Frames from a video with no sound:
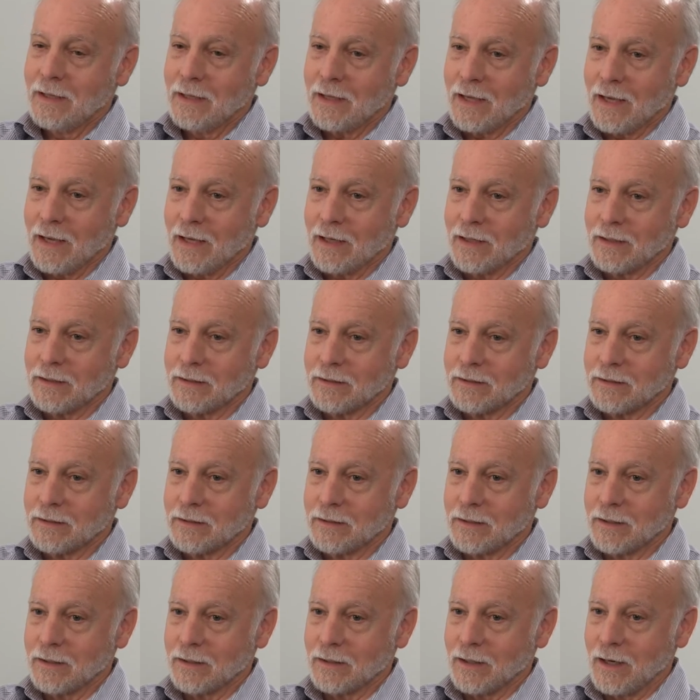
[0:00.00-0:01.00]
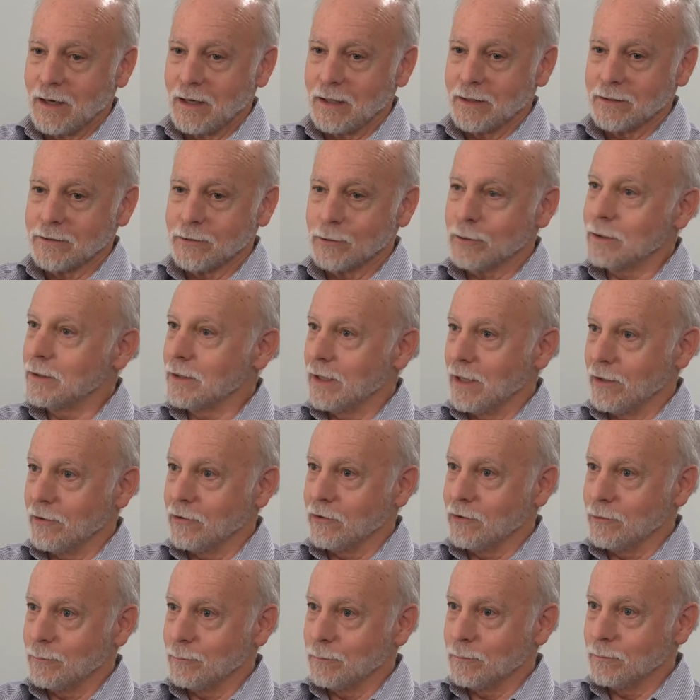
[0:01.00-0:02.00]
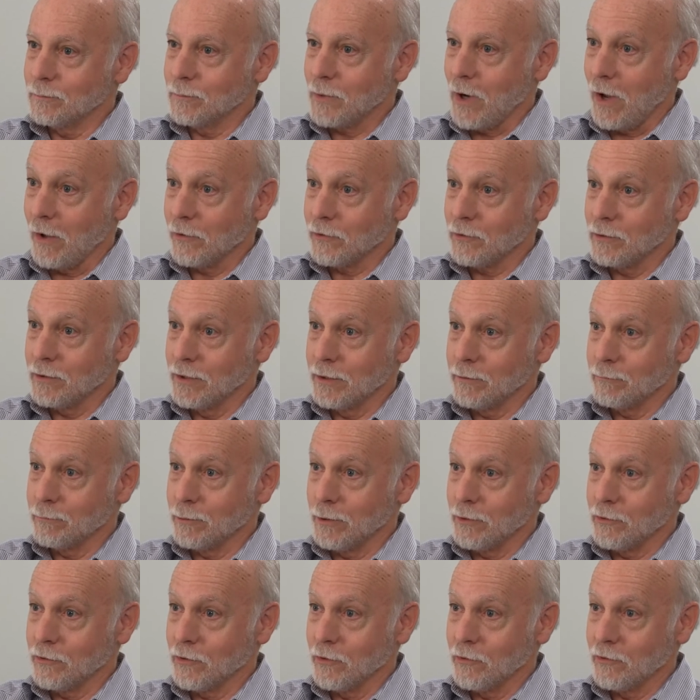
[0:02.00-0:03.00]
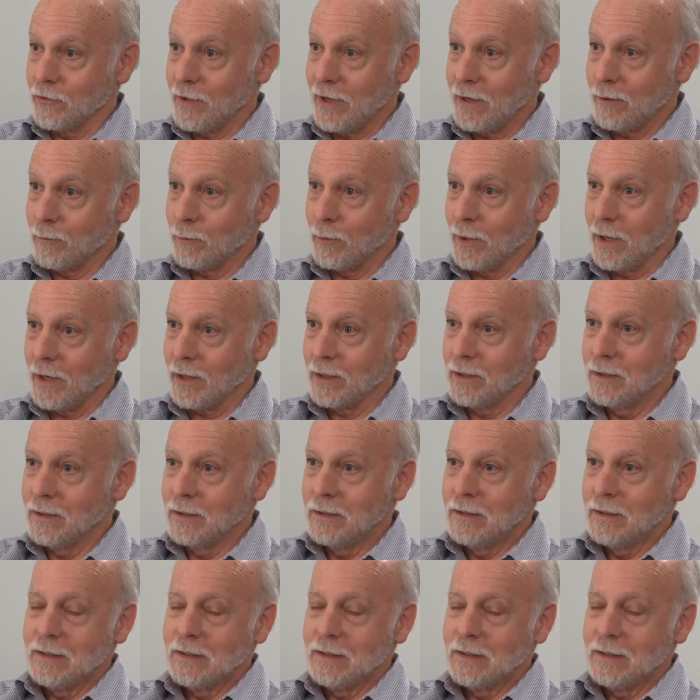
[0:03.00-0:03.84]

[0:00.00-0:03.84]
And you can get some causal inferences that way.